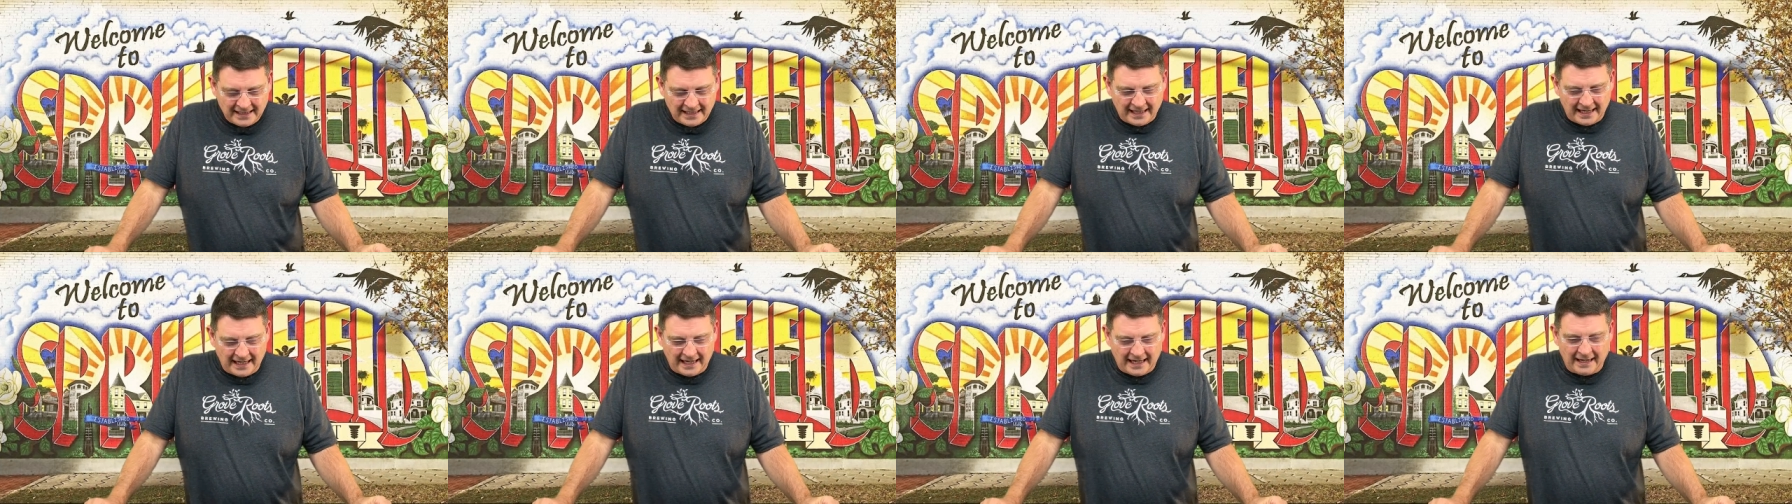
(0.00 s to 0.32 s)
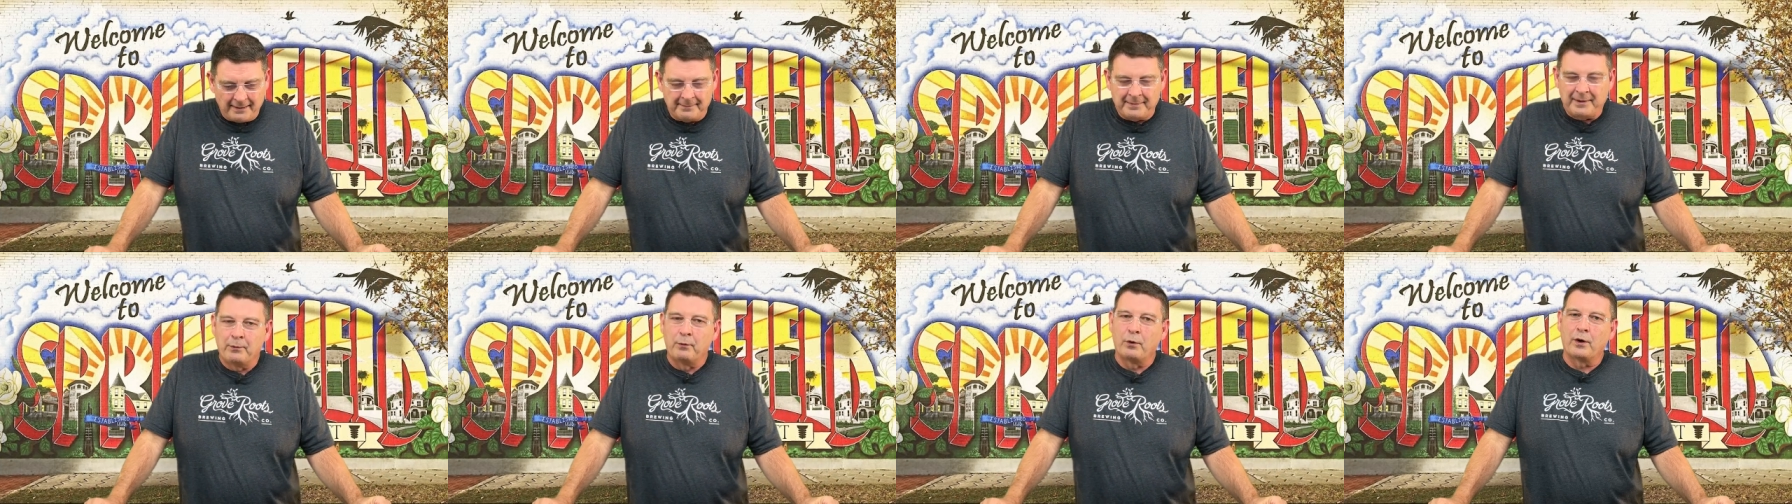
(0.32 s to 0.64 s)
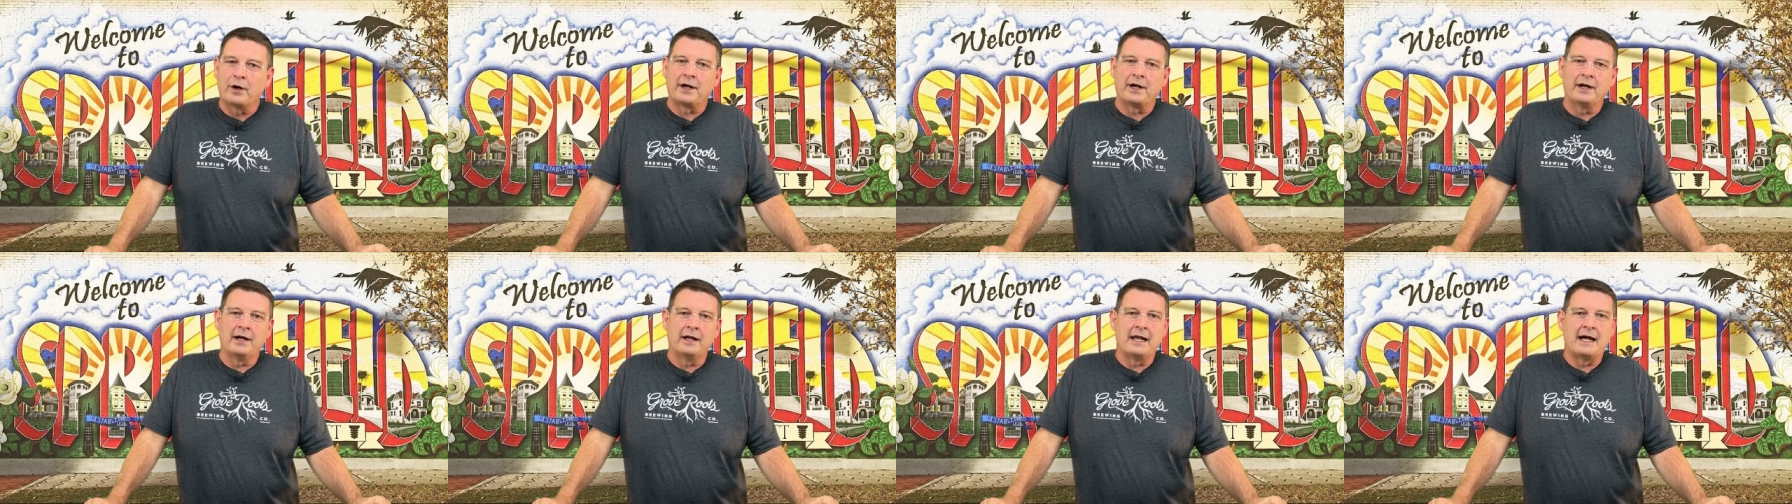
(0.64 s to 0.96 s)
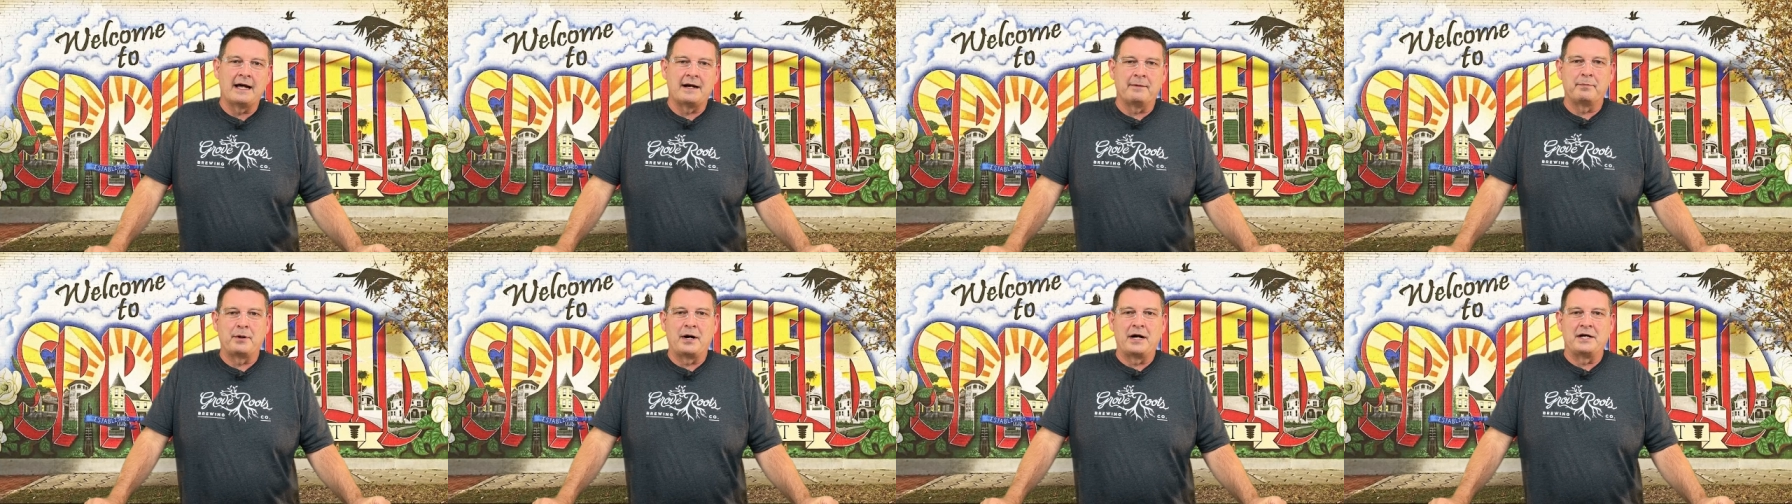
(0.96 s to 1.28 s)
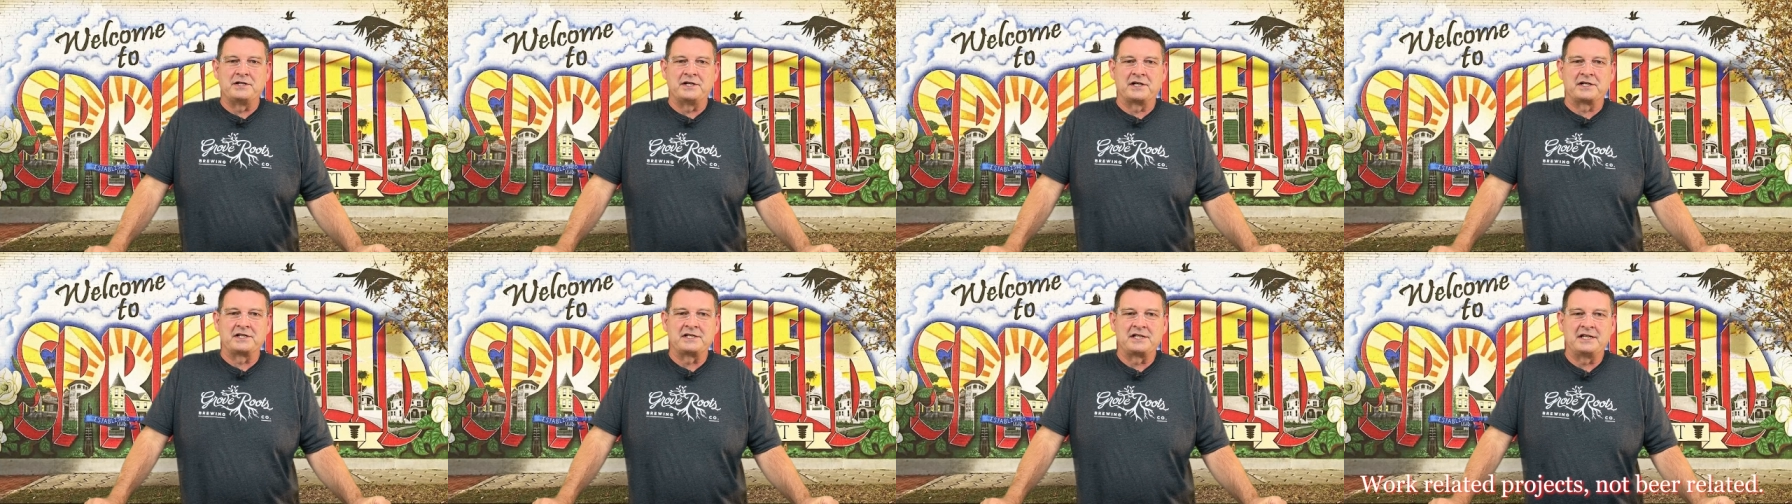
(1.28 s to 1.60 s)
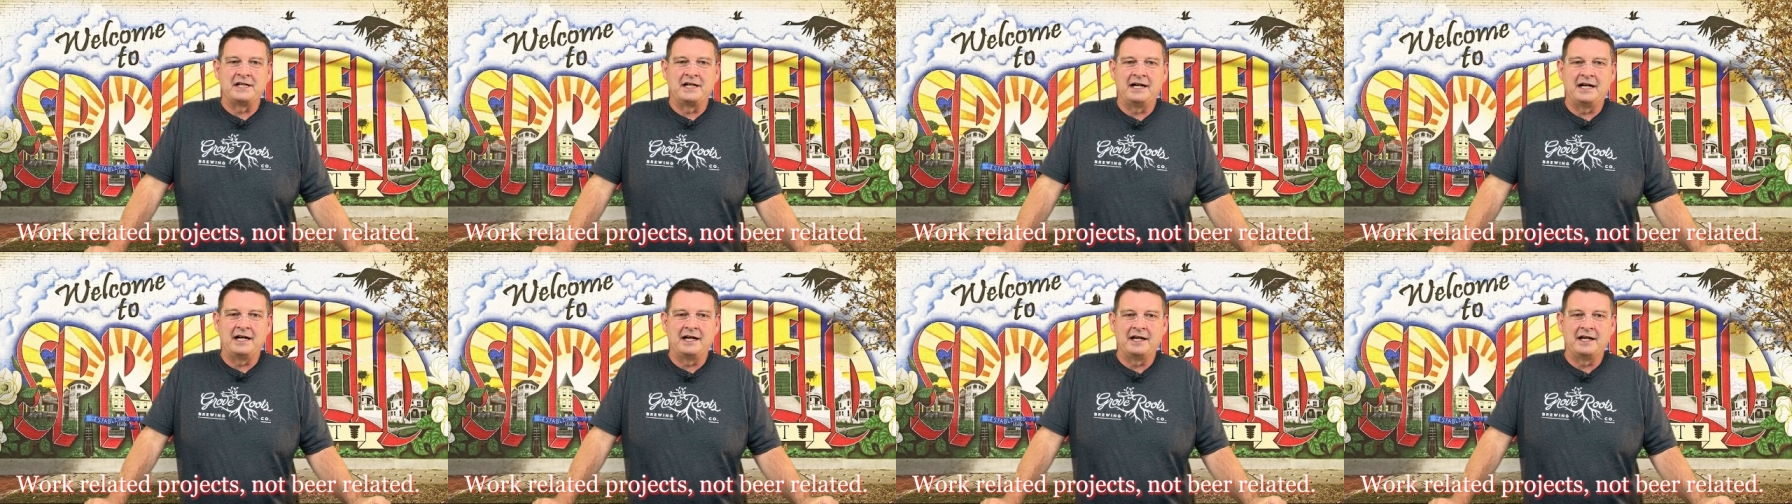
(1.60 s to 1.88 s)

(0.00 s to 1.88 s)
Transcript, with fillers: I've been working a lot of projects.